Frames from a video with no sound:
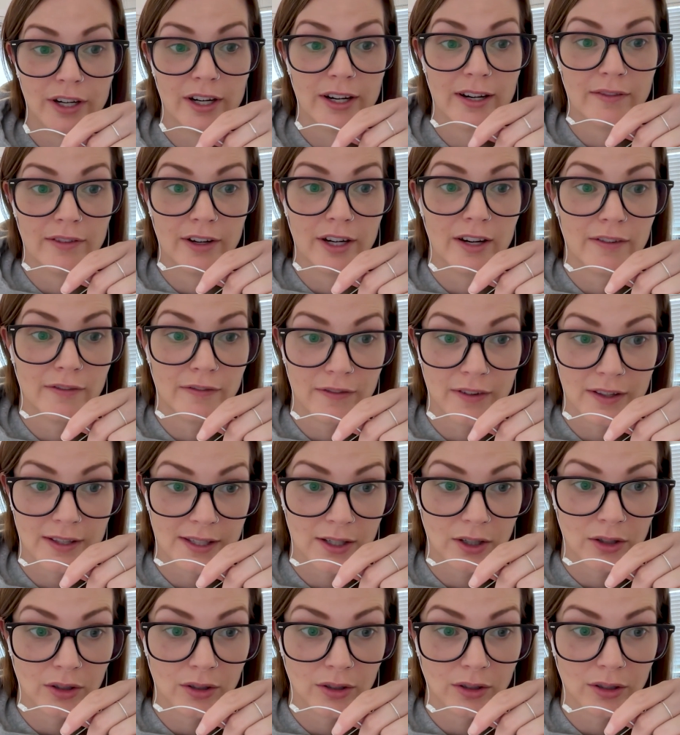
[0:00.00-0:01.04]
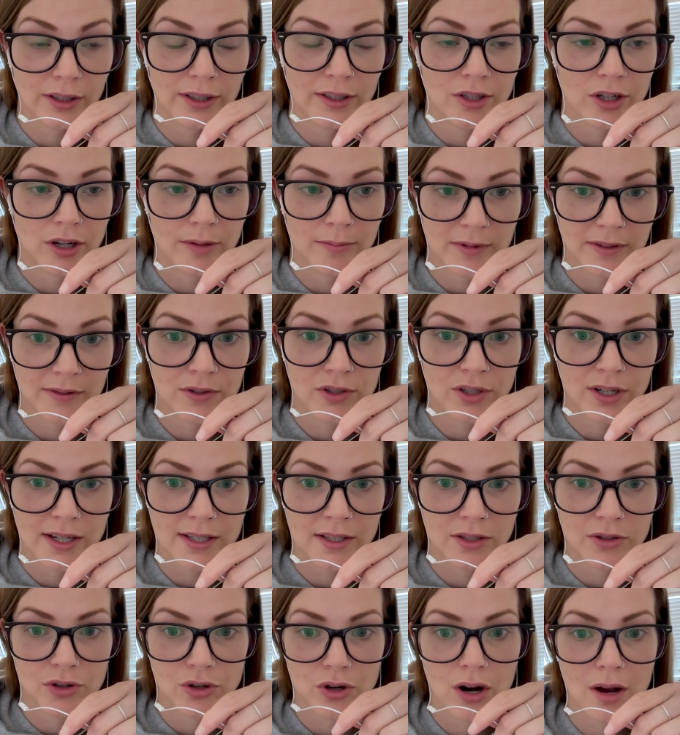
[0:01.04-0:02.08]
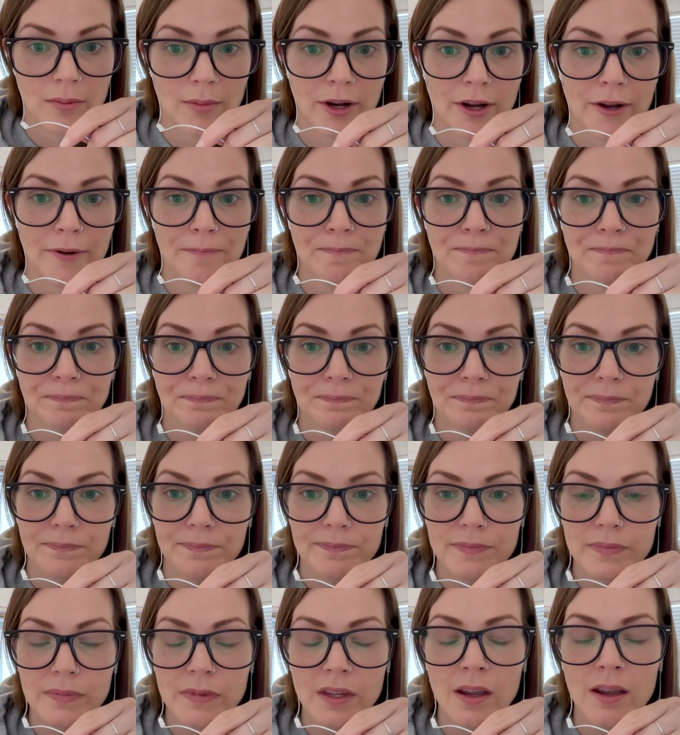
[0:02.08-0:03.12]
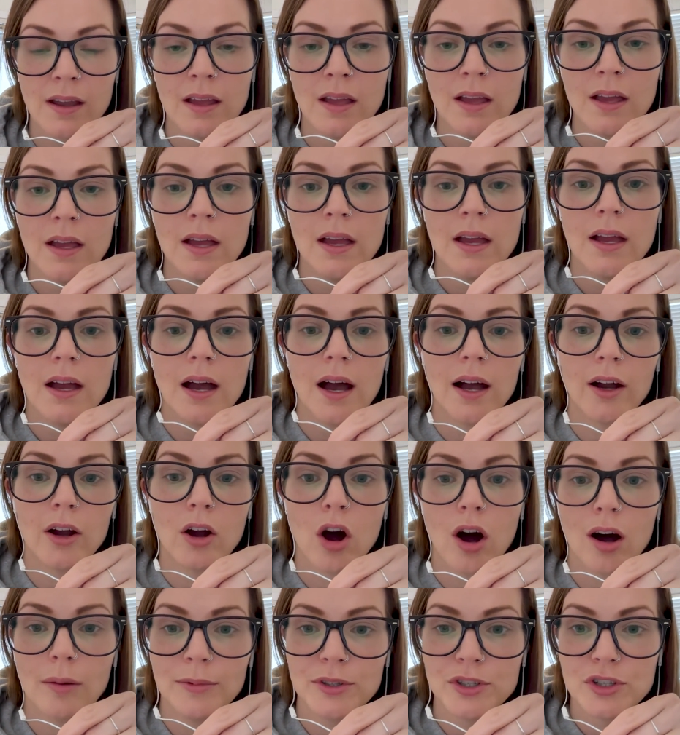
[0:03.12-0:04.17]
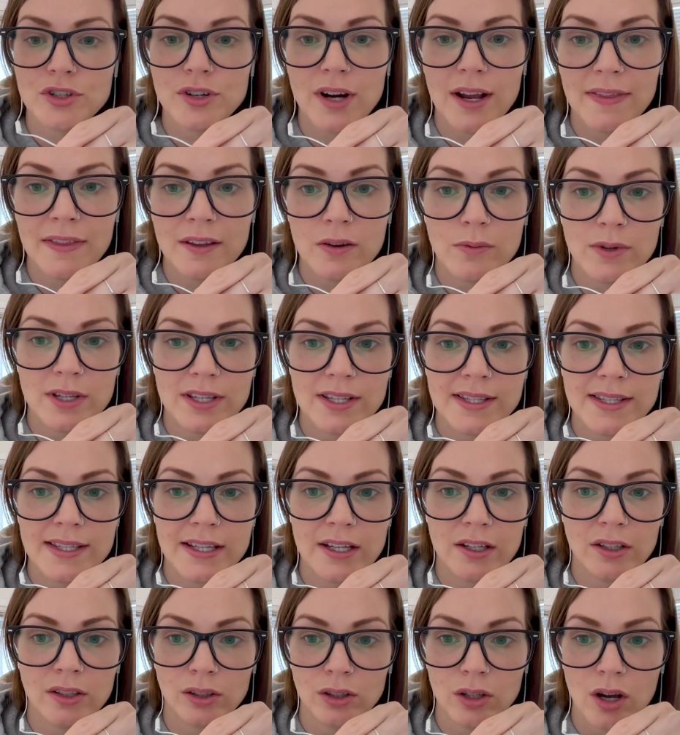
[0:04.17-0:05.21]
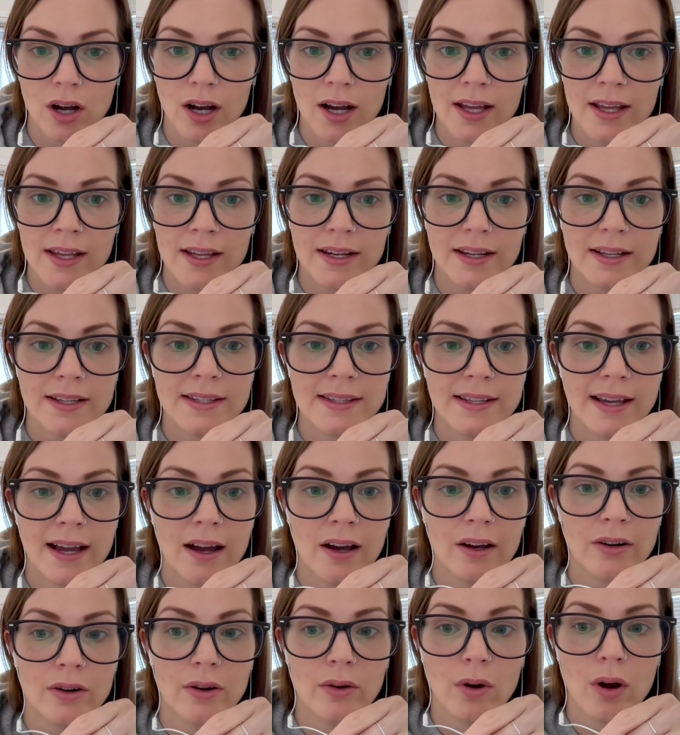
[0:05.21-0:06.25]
very physical in terms of stress and trauma. A common trend that we see a lot is that